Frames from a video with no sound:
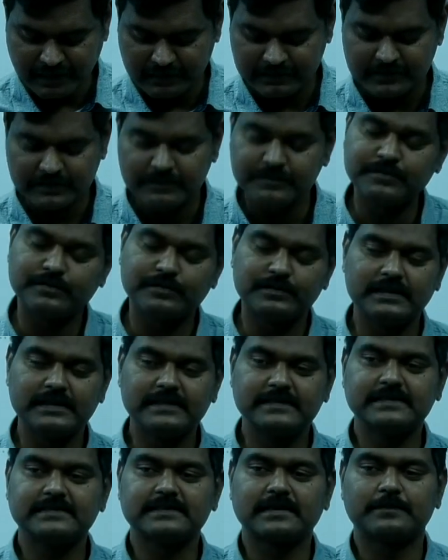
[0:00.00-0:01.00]
task. So
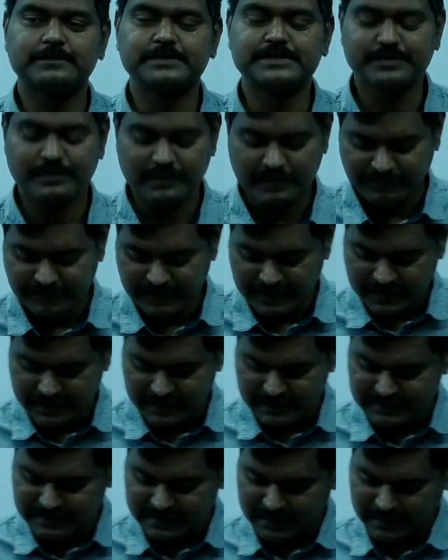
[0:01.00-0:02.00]
this comes to the very
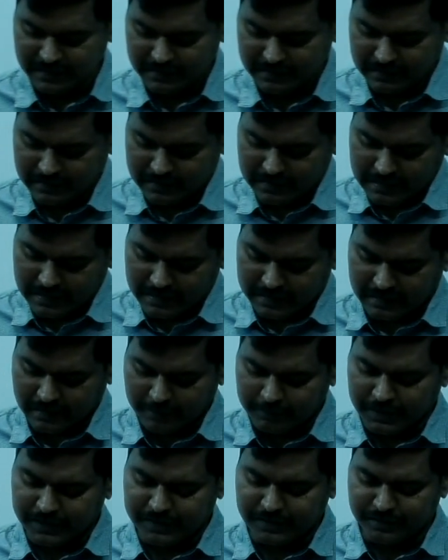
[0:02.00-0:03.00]
easy. And
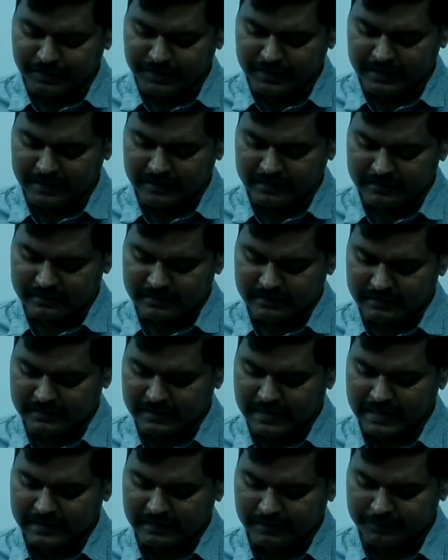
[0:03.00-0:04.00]
coming to here,
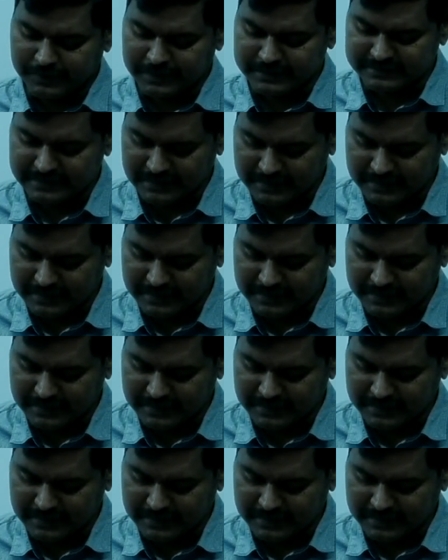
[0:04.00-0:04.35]
database